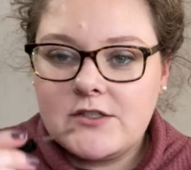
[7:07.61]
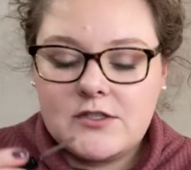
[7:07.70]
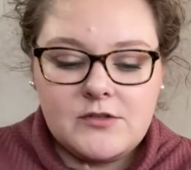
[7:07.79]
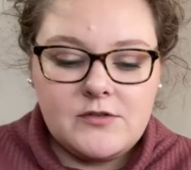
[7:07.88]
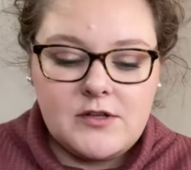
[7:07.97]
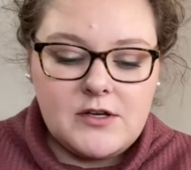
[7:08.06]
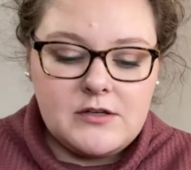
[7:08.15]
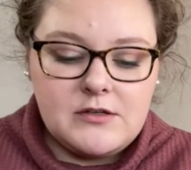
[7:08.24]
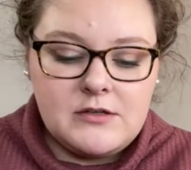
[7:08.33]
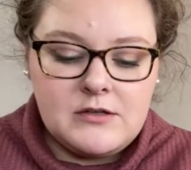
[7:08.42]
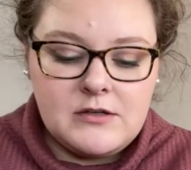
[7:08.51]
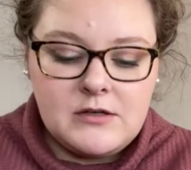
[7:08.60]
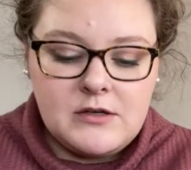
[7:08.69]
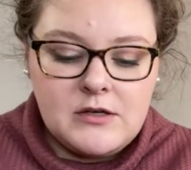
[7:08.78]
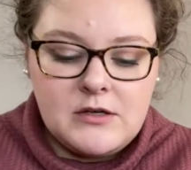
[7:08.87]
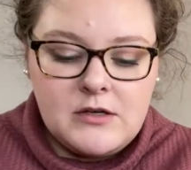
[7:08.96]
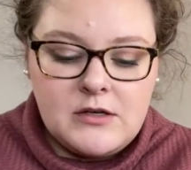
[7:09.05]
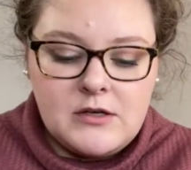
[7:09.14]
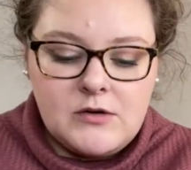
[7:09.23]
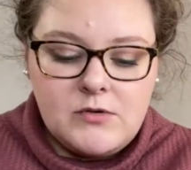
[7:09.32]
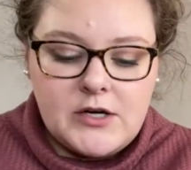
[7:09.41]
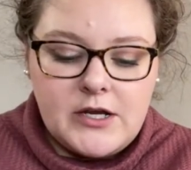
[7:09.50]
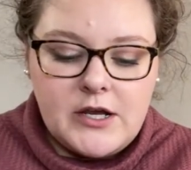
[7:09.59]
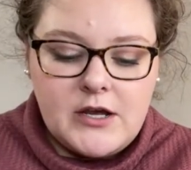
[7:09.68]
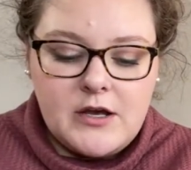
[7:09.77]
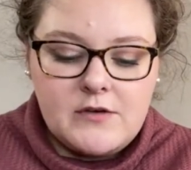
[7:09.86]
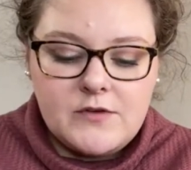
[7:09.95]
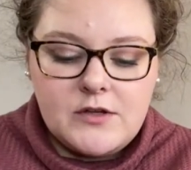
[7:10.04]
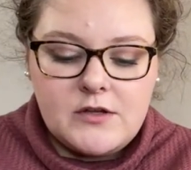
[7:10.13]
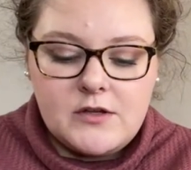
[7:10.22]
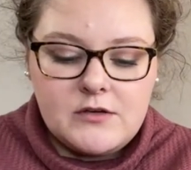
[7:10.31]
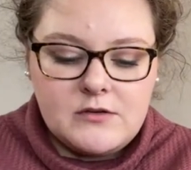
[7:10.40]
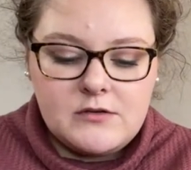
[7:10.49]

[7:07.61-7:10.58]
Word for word: to the one I have and the